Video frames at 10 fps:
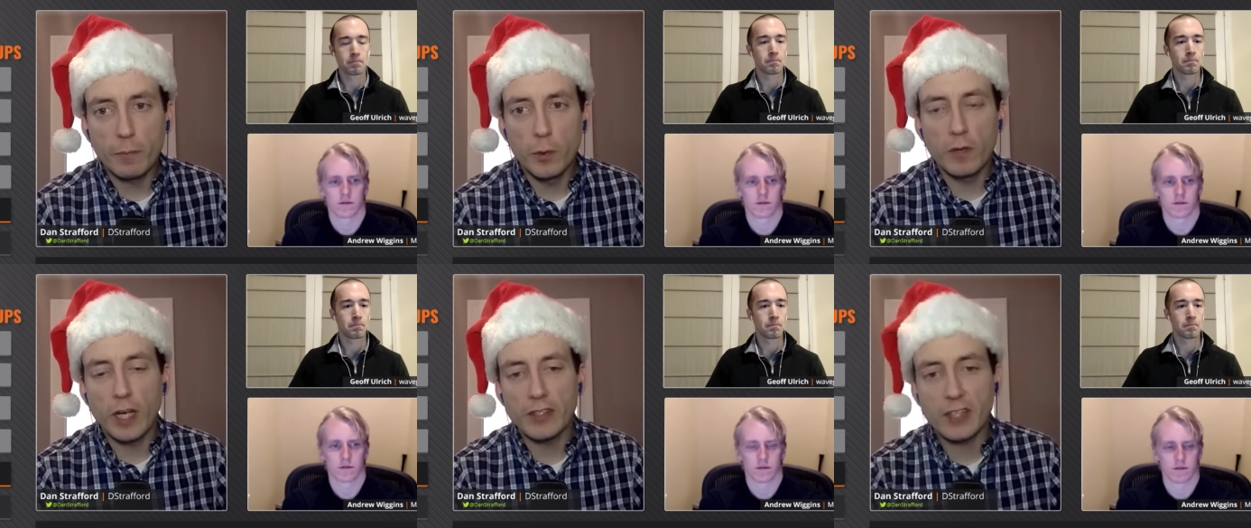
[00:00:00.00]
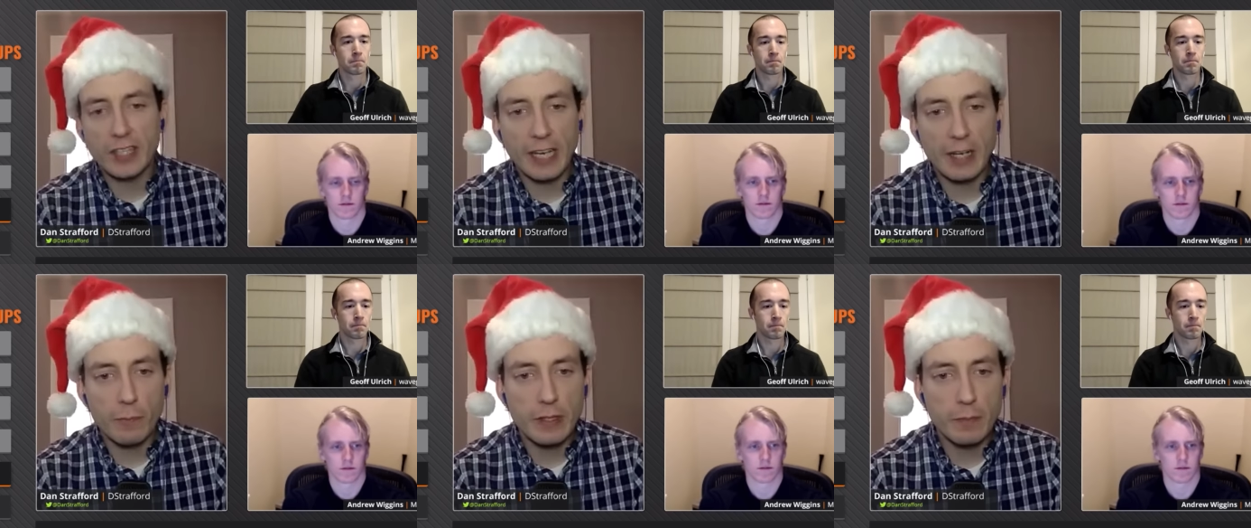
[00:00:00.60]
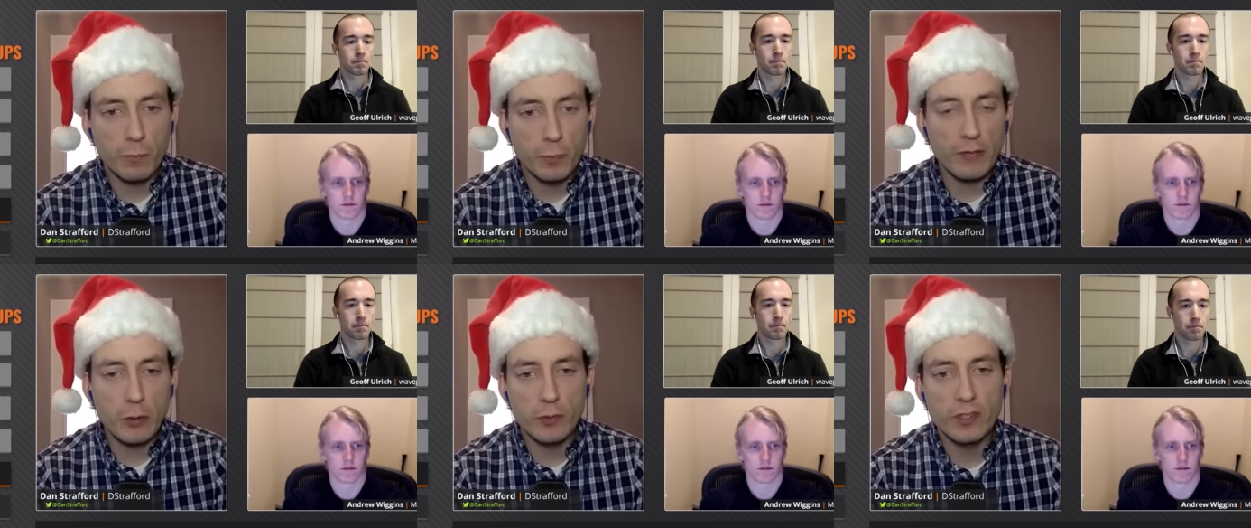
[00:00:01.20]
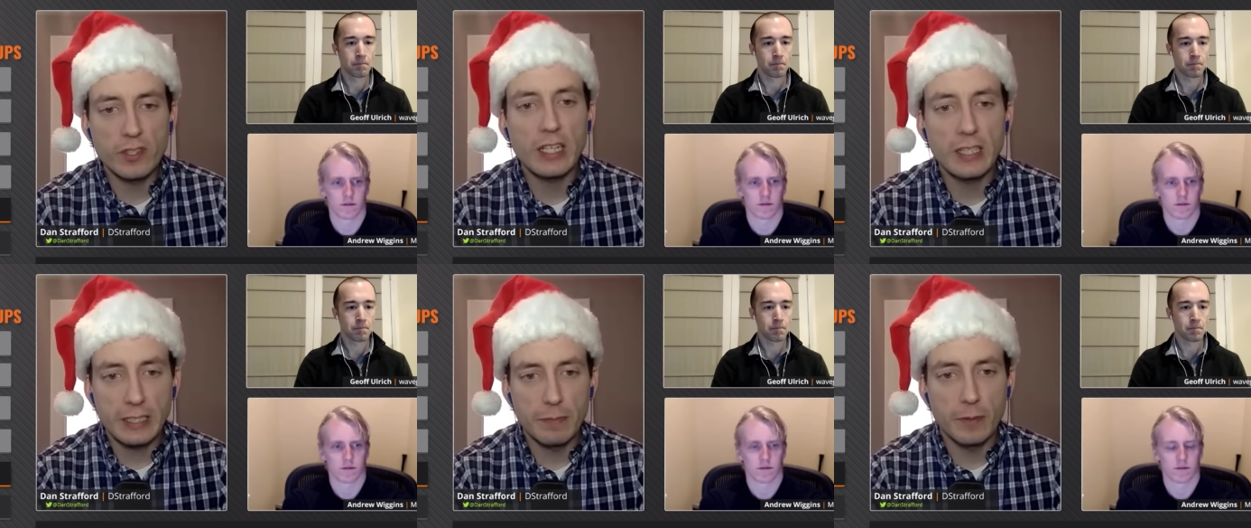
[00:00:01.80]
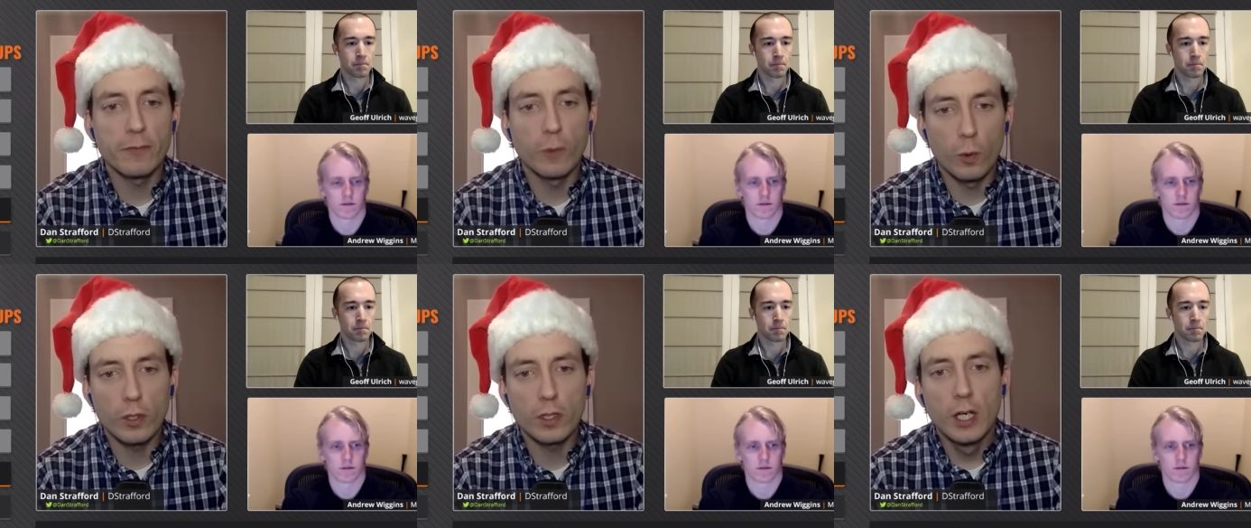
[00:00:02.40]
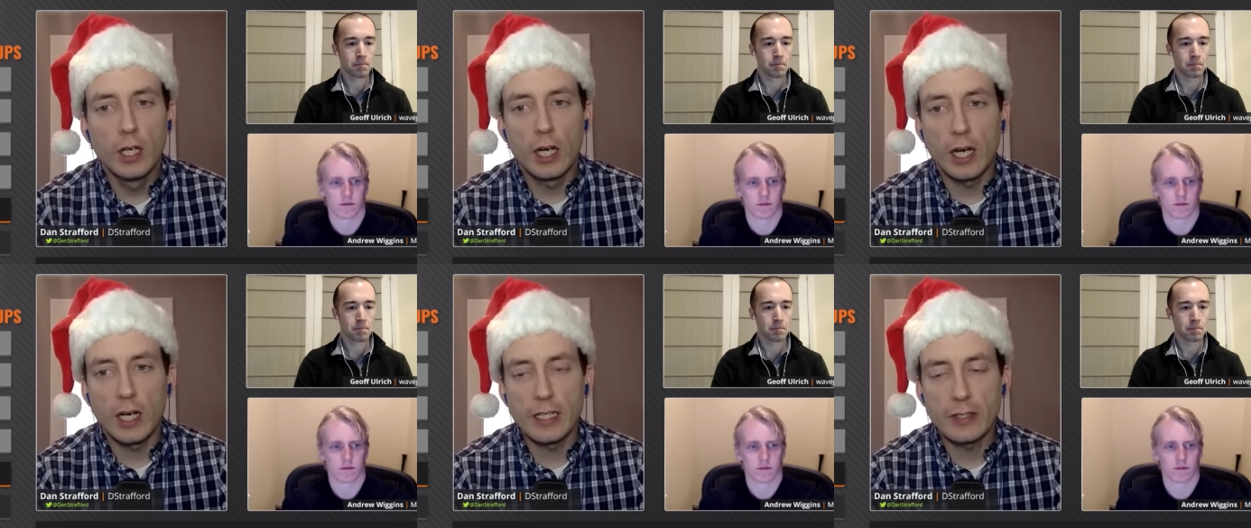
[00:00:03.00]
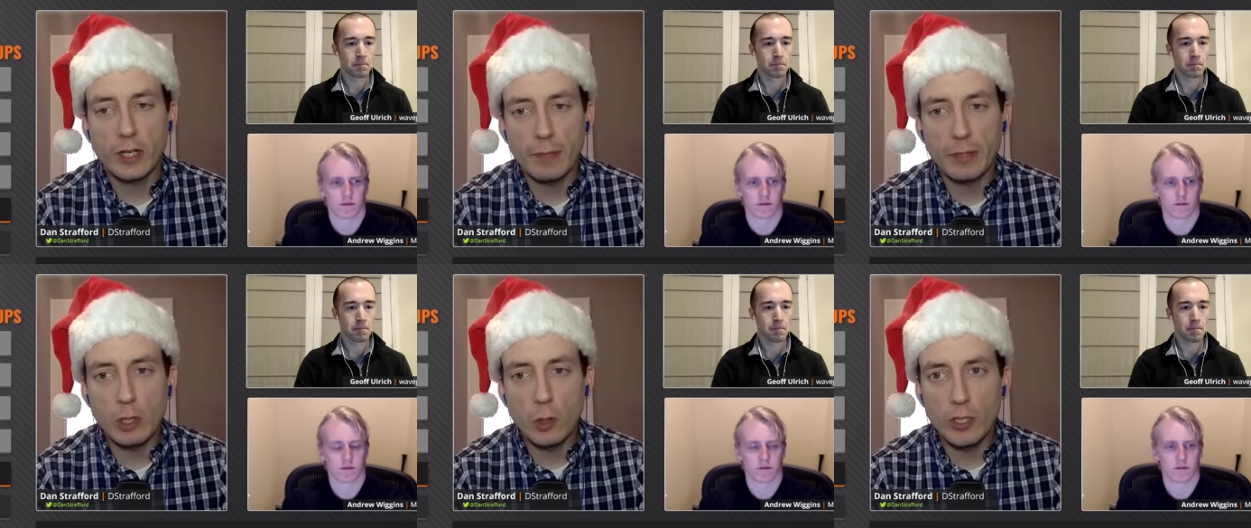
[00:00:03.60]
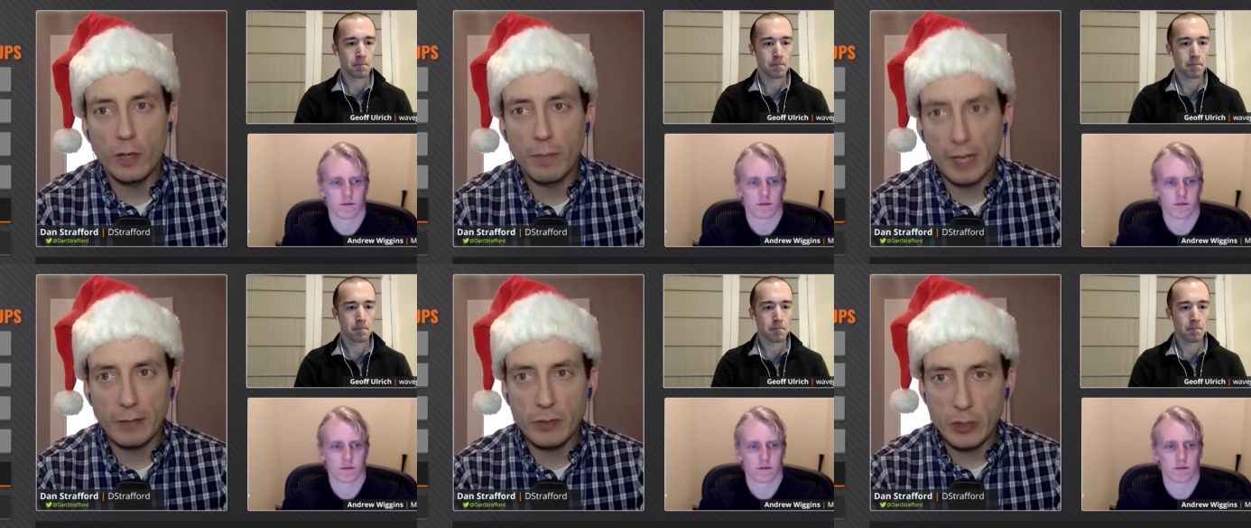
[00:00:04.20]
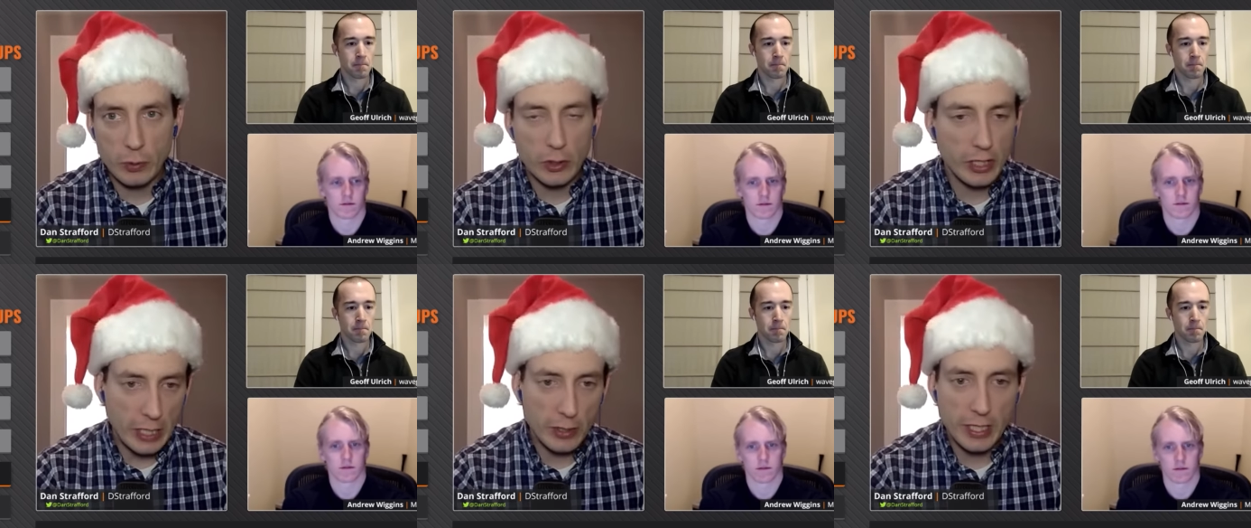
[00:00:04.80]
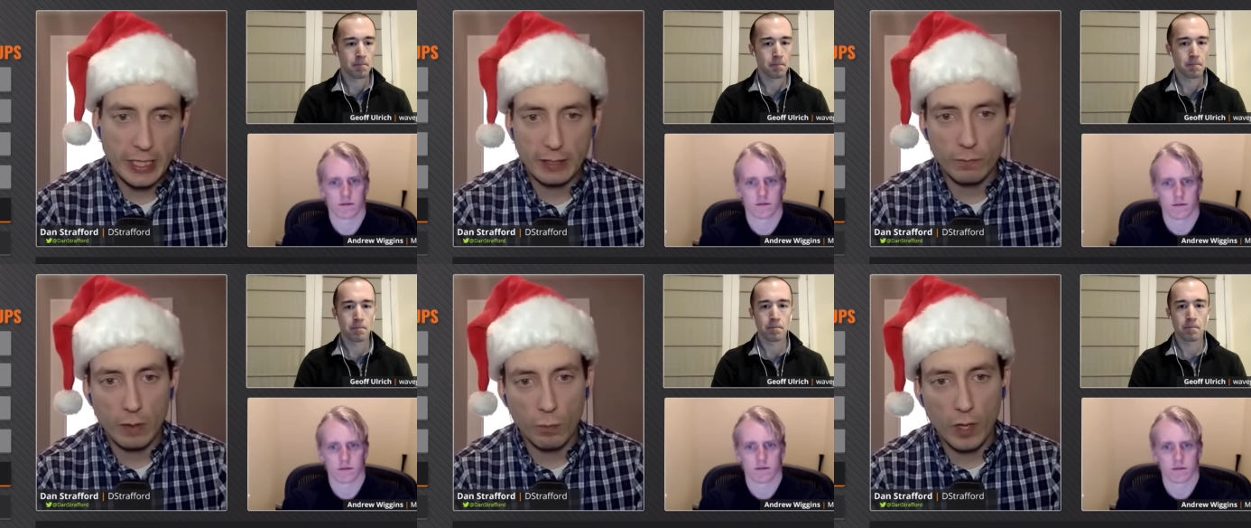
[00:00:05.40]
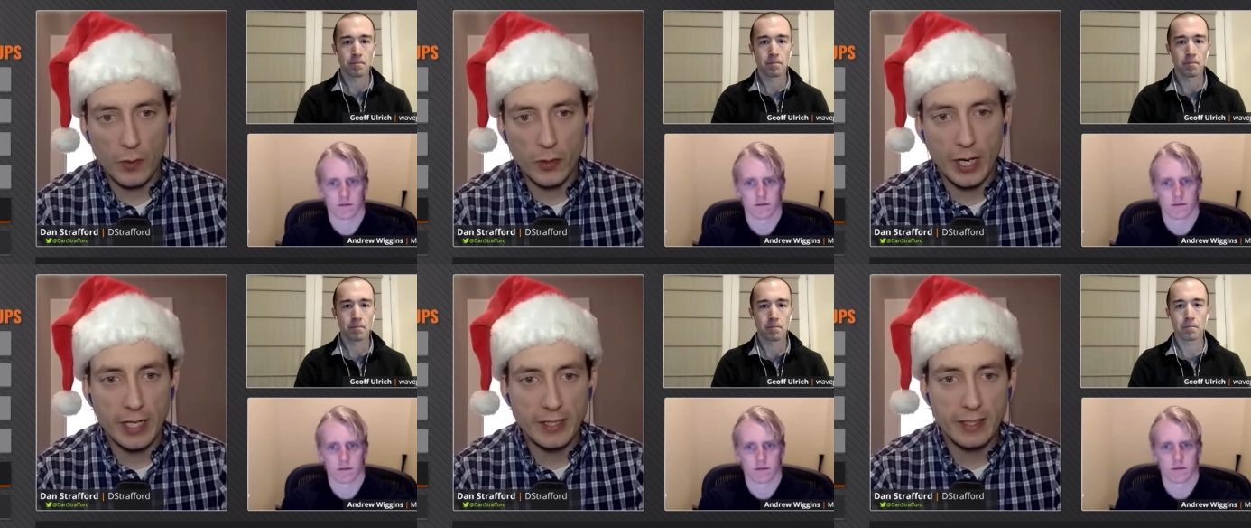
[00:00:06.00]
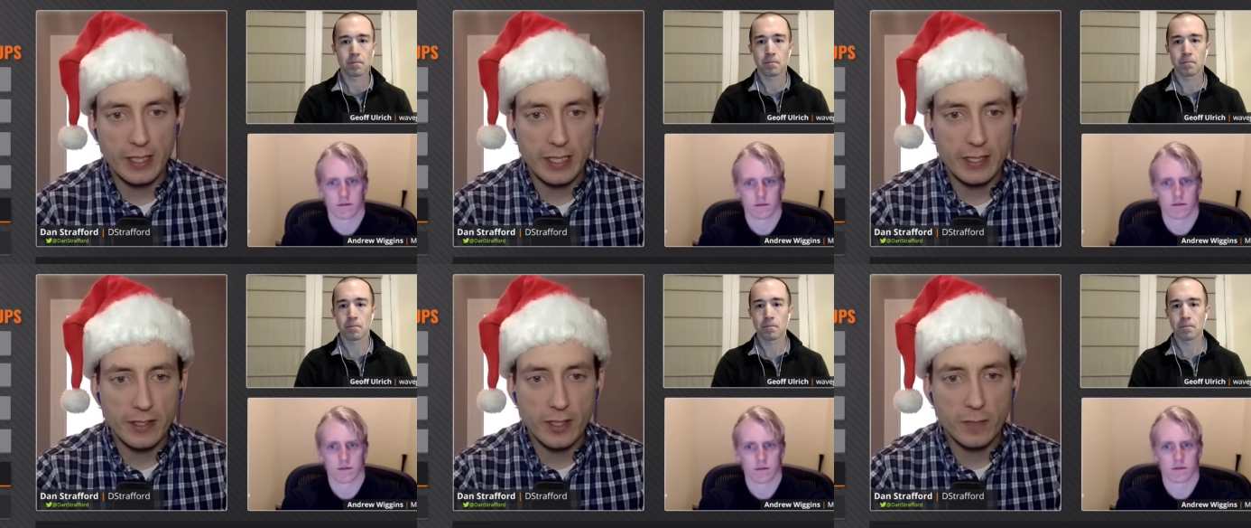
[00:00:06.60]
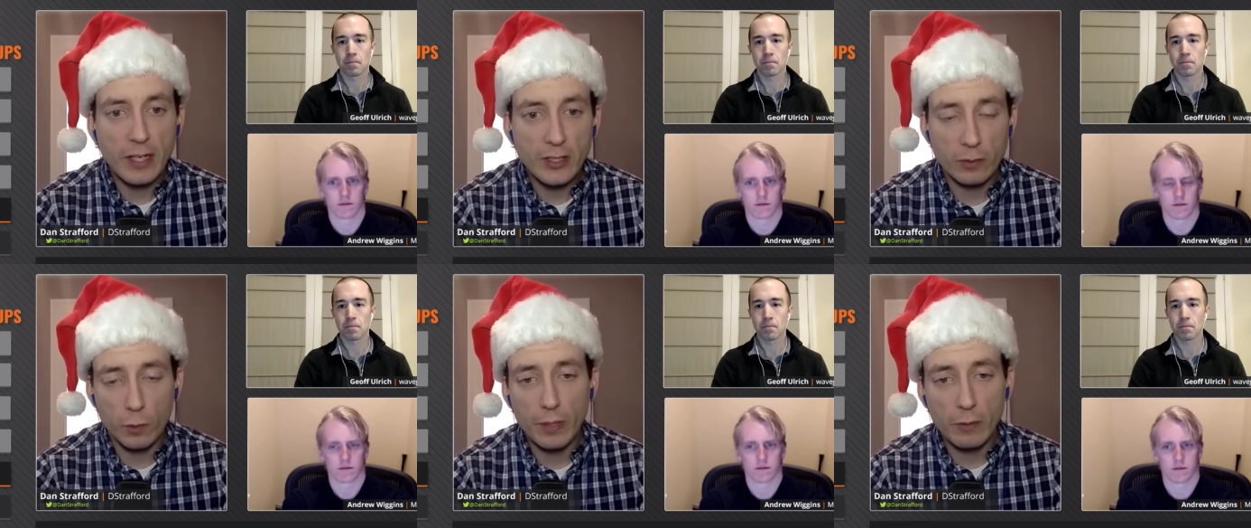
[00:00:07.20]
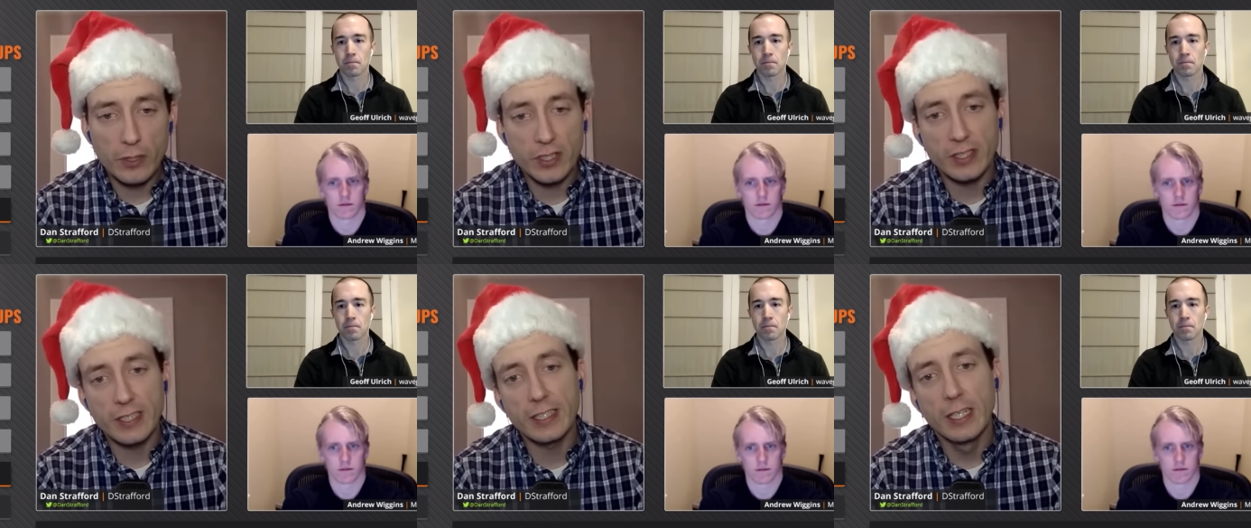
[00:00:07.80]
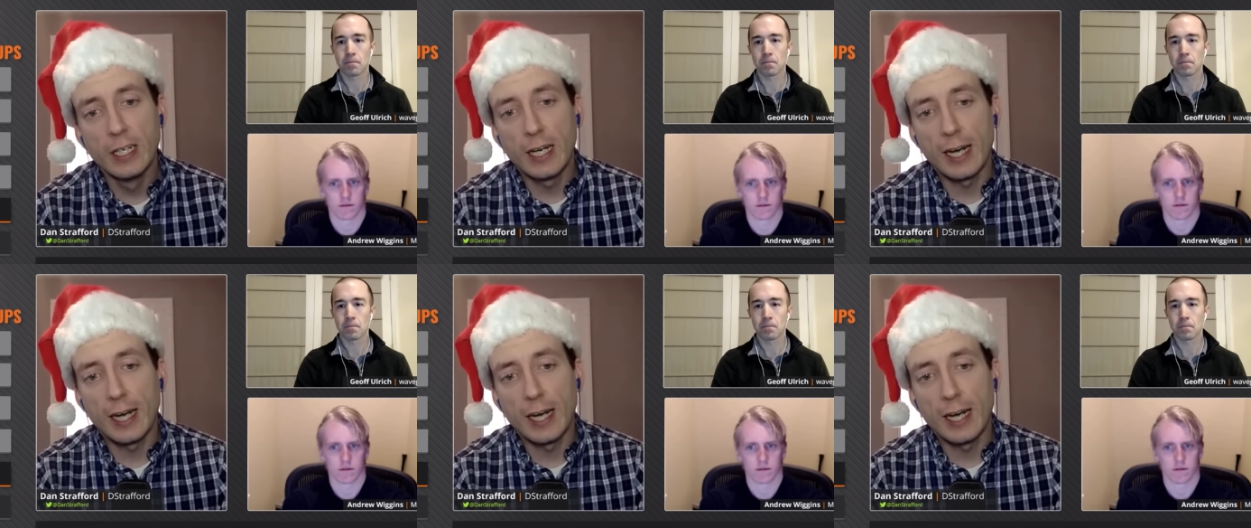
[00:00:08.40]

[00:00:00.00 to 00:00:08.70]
Speaker 1: can move on to the game we previewed slightly before uh, in talking about the Odell Beckham Jr. hearing and, and whether or not uh, his suspension will be rescinded.